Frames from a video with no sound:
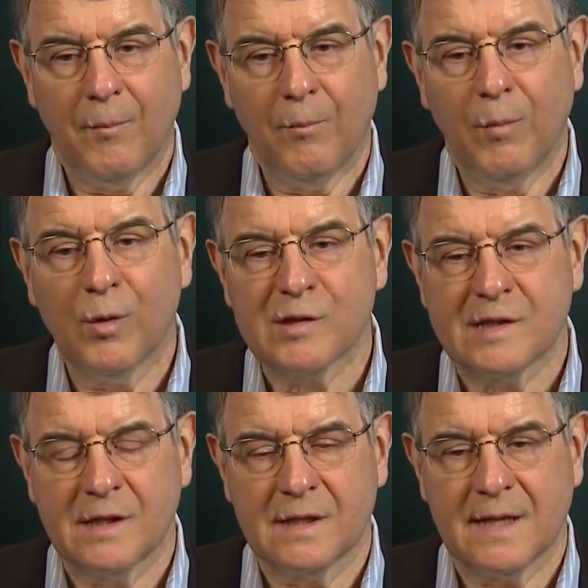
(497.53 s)

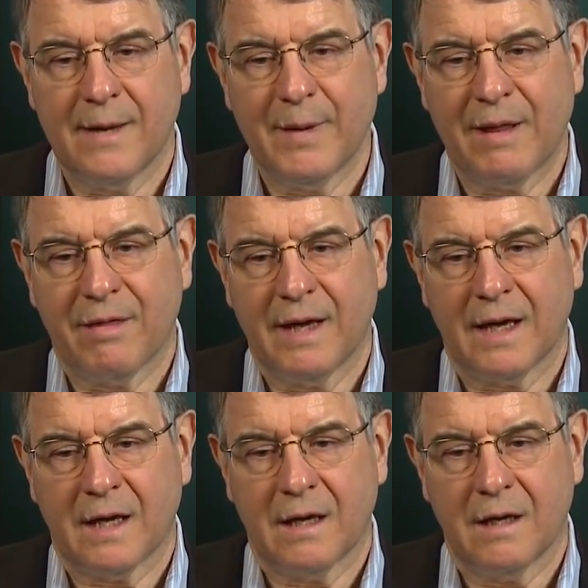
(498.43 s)
Most of the time, I
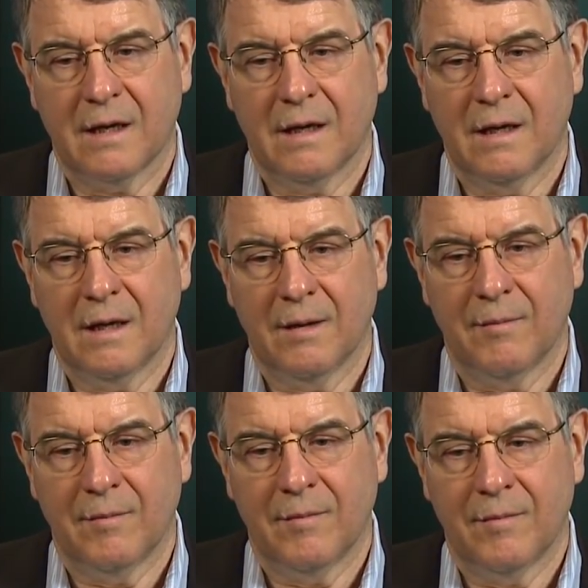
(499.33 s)
think
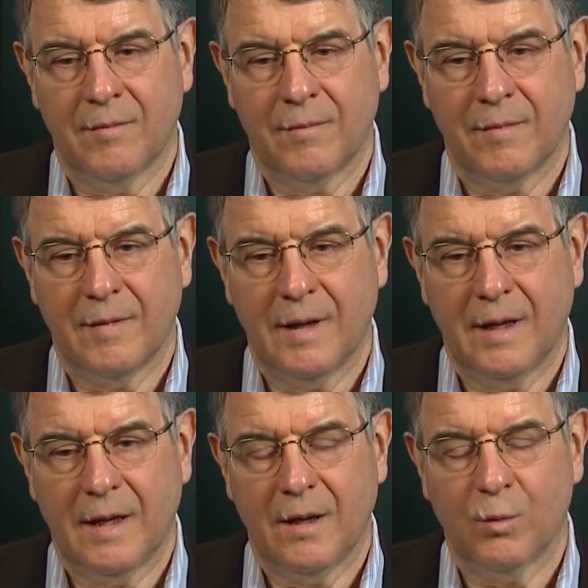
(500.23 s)

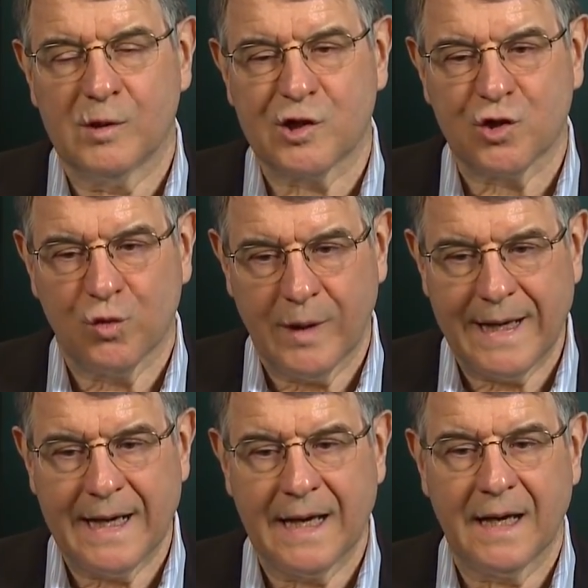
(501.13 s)
it was
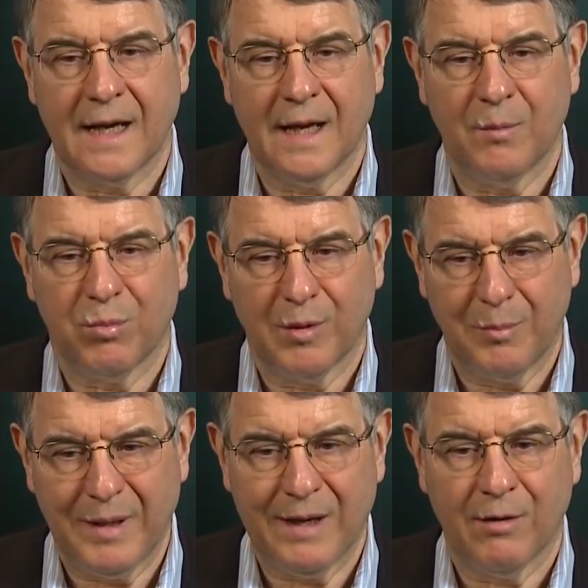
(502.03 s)
training and
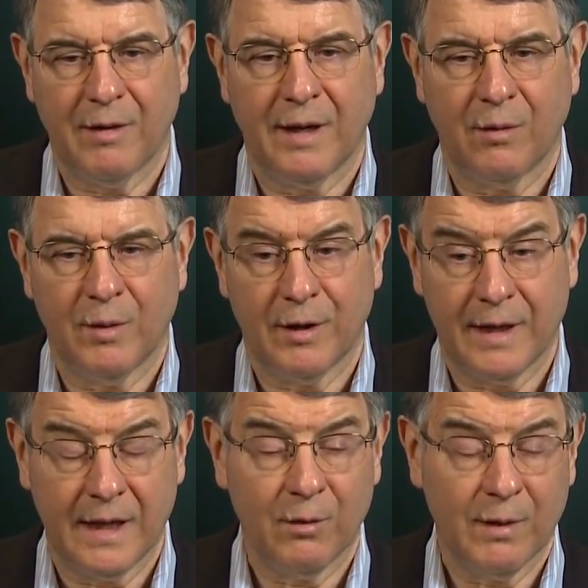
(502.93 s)
preparing. We were
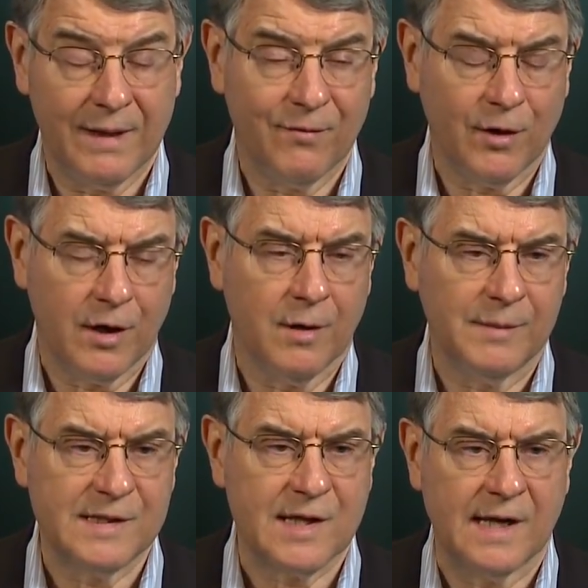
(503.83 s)
getting ready for a
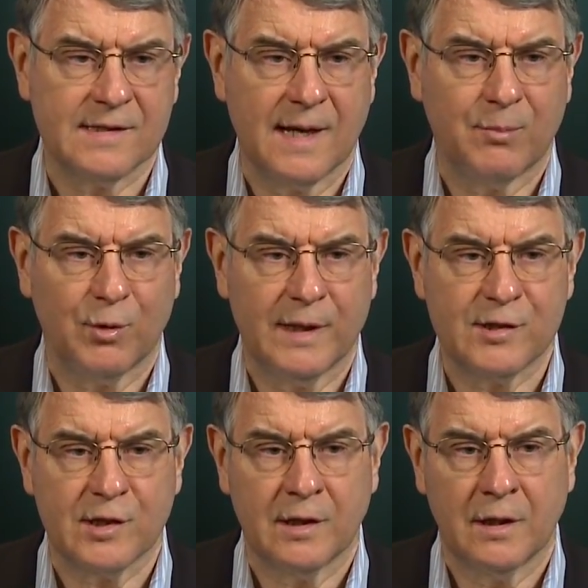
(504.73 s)
company-size
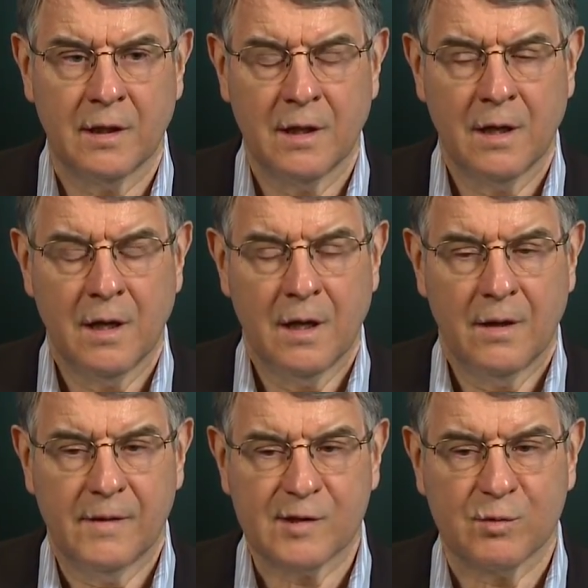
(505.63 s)
operation.
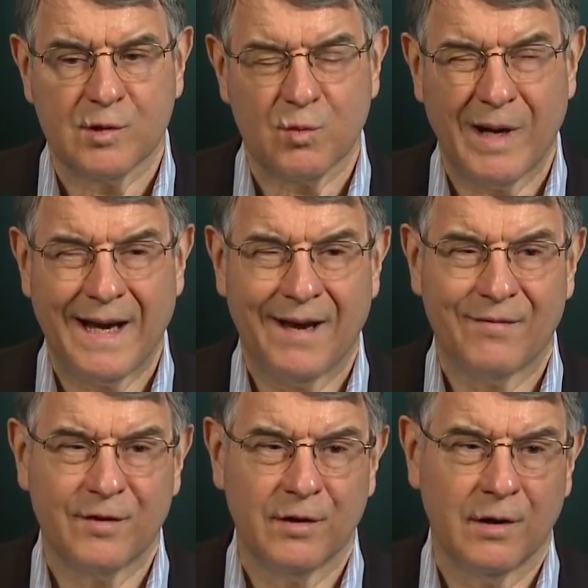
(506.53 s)
This was right
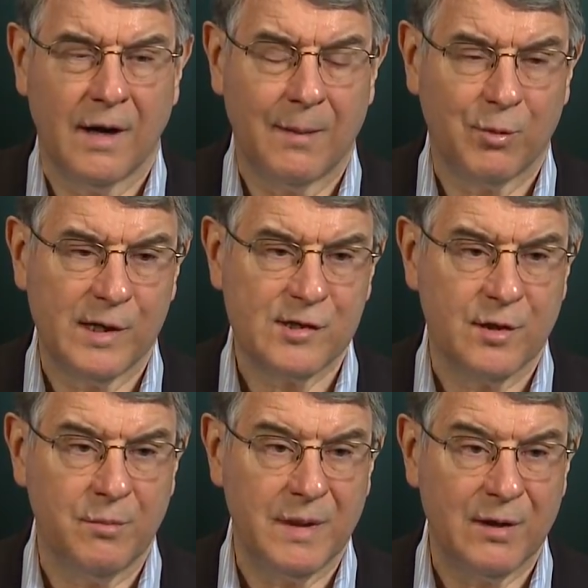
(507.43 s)
after
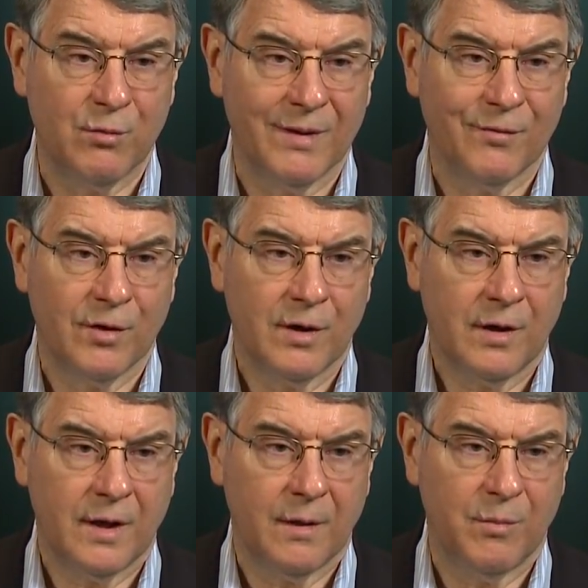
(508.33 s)
Operation Meade
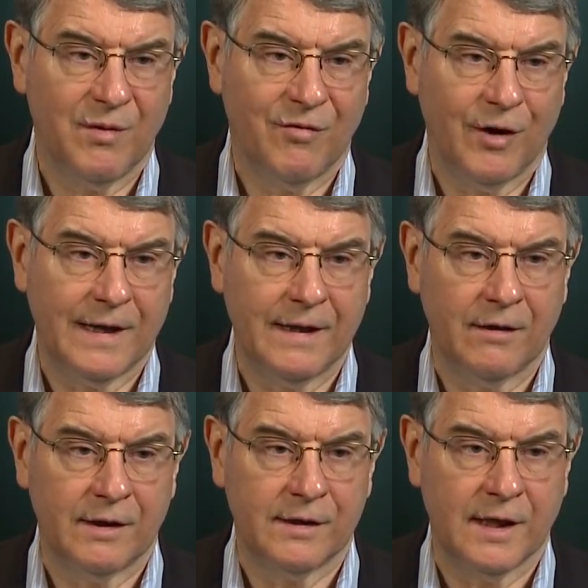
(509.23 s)
River had been fought
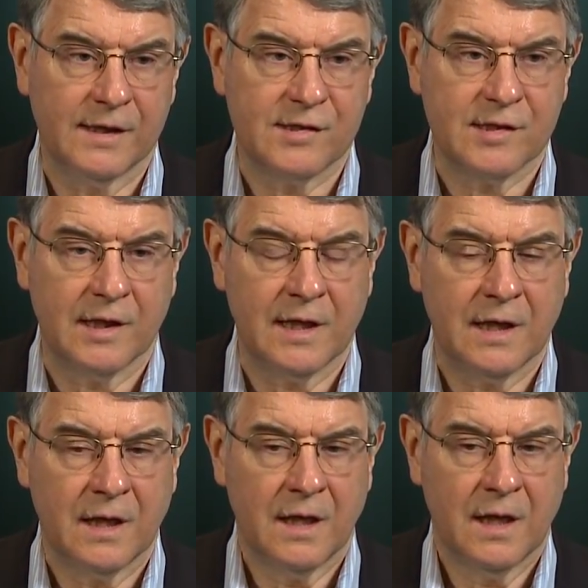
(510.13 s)
down in Dodge City.